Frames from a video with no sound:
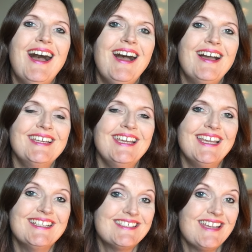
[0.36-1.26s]
Hi,
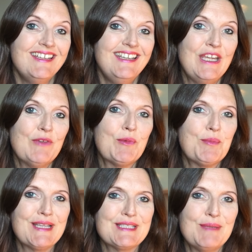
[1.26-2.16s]
it's Jane here from
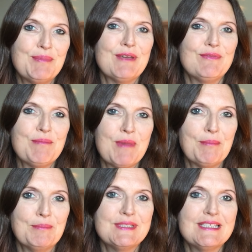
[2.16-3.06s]
Practically Perfect
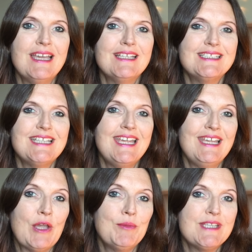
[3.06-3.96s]
Mums.
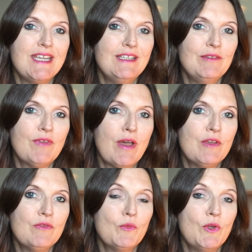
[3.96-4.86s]
Today I'm taking
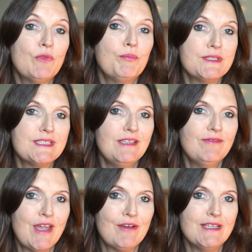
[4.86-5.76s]
five with Brittany
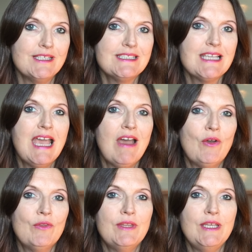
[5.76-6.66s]
Ferries
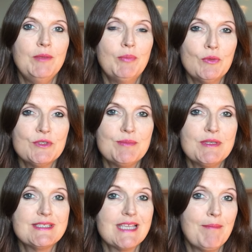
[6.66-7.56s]
on the
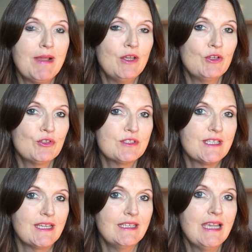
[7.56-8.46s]
Portsmouth saint Malo
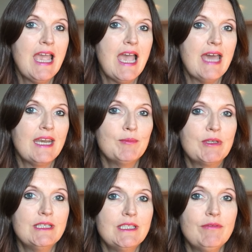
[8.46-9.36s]
crossing and I'm
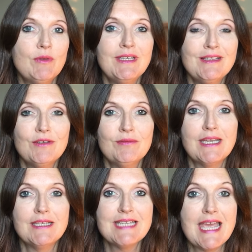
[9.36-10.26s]
going to give you a little look
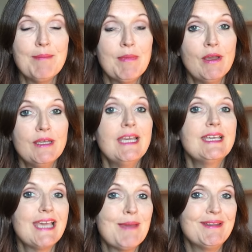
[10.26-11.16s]
round at my
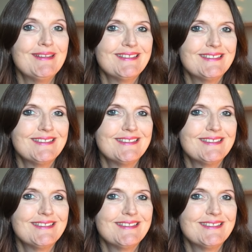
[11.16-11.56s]
cabin.